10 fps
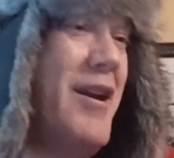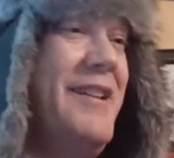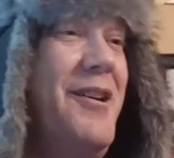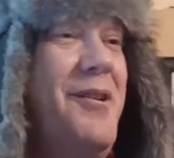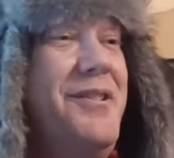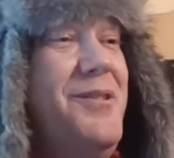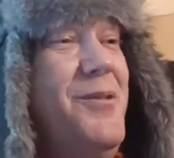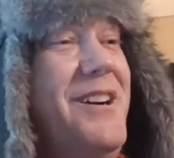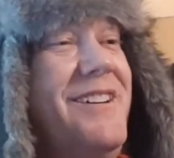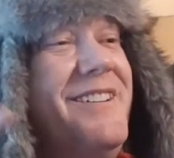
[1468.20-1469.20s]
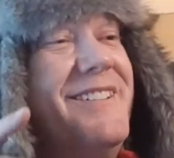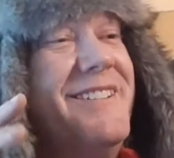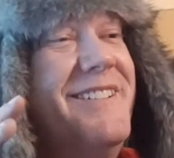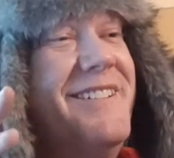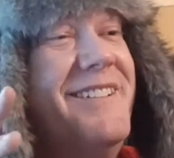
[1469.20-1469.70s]
though, to where
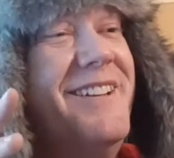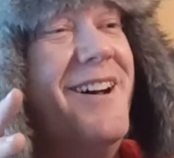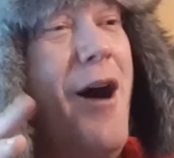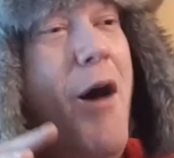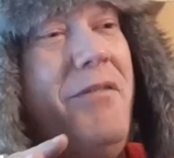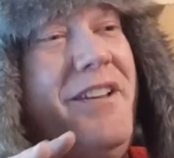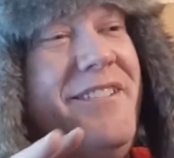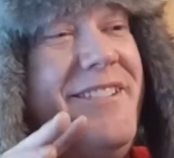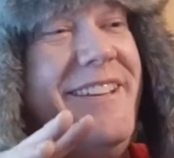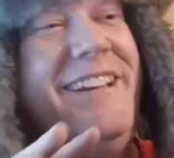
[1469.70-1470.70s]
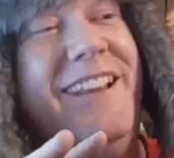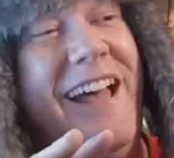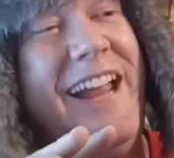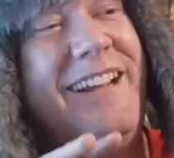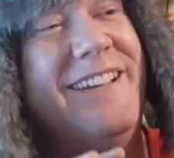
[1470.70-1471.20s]
obviously,
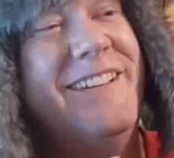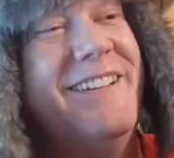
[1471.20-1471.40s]
like,